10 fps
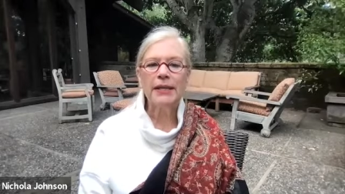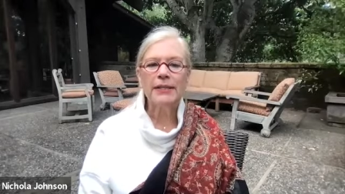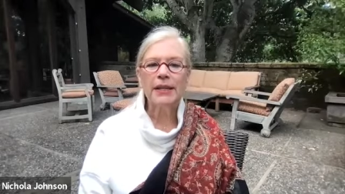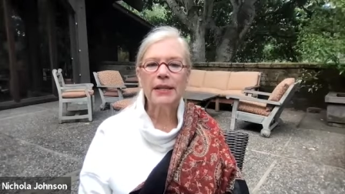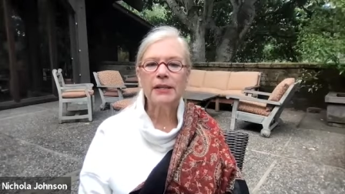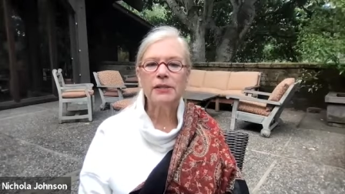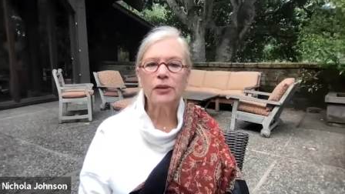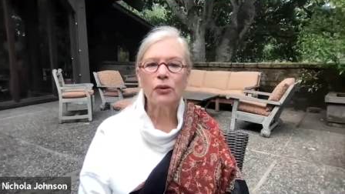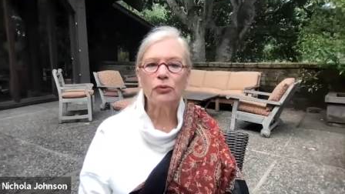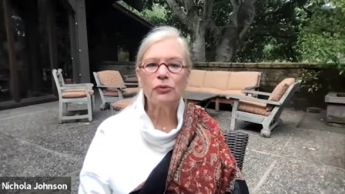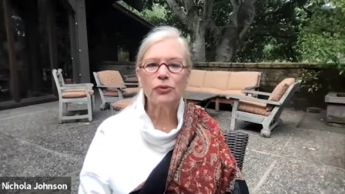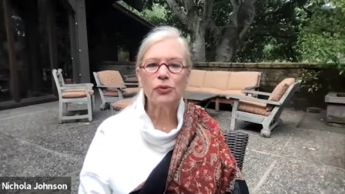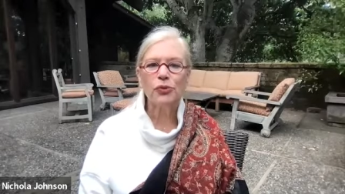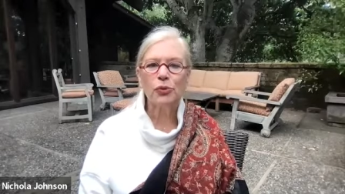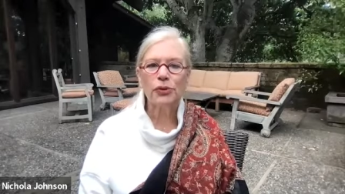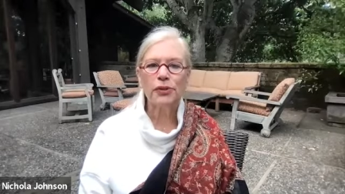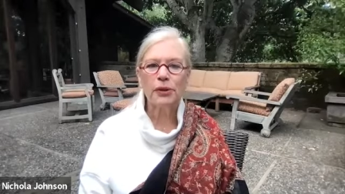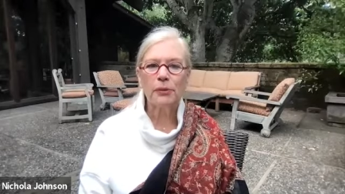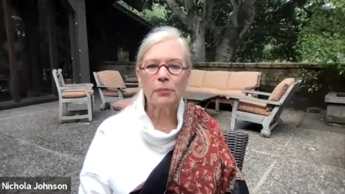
is in its own source